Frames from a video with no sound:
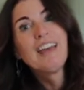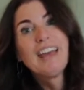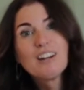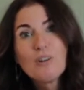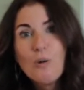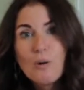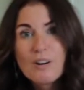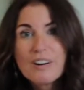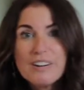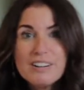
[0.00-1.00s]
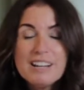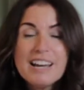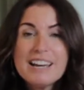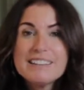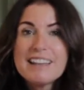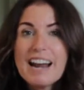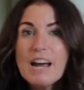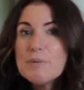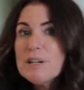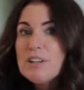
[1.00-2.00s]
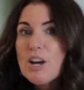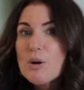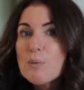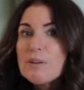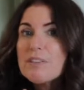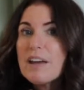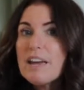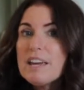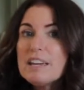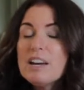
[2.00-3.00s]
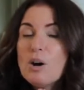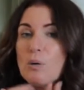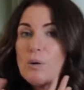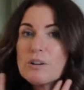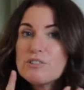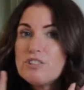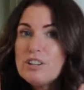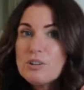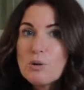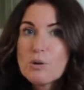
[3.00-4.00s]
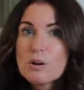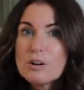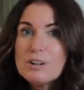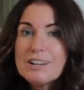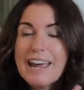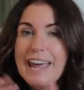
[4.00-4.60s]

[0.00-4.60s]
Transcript: and coral, that I would go with a orangey, coral,